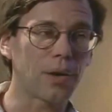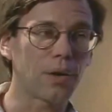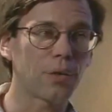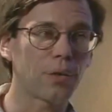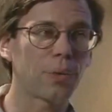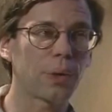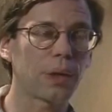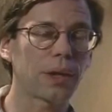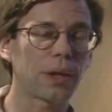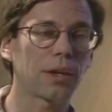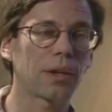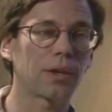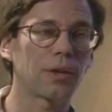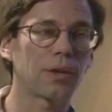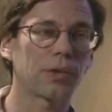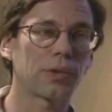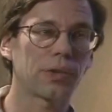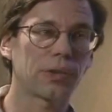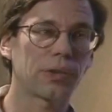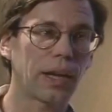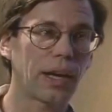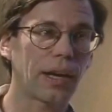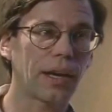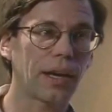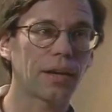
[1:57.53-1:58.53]
If we can
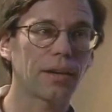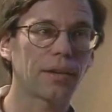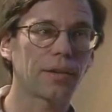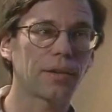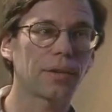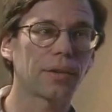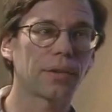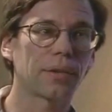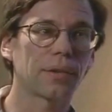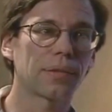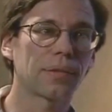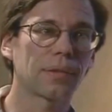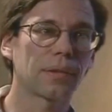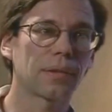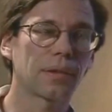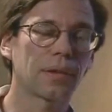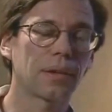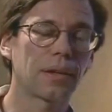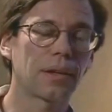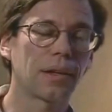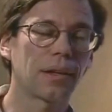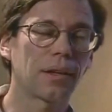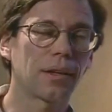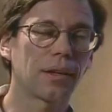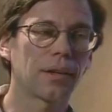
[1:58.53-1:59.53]
understand
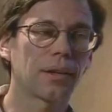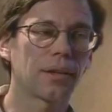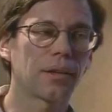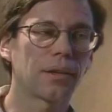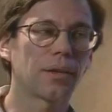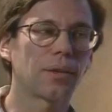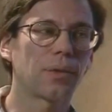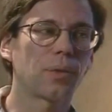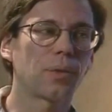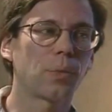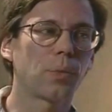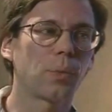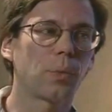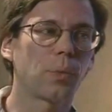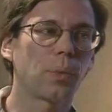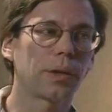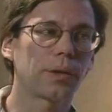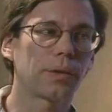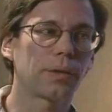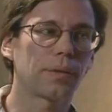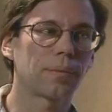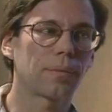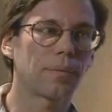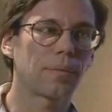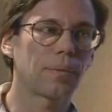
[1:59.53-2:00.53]

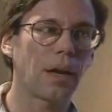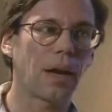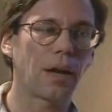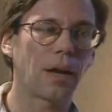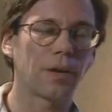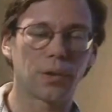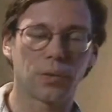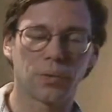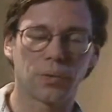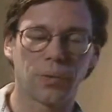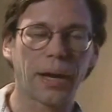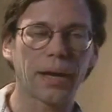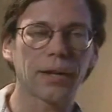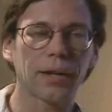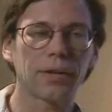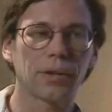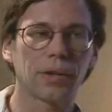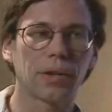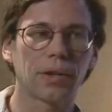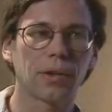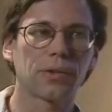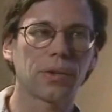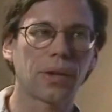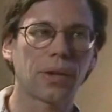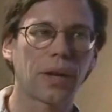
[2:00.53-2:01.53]
what a device
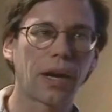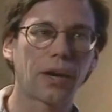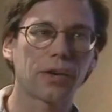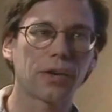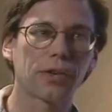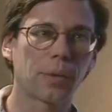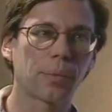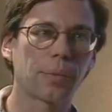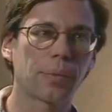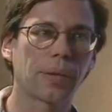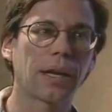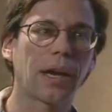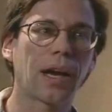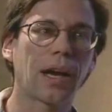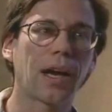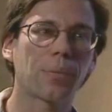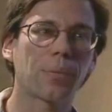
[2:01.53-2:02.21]
is or how something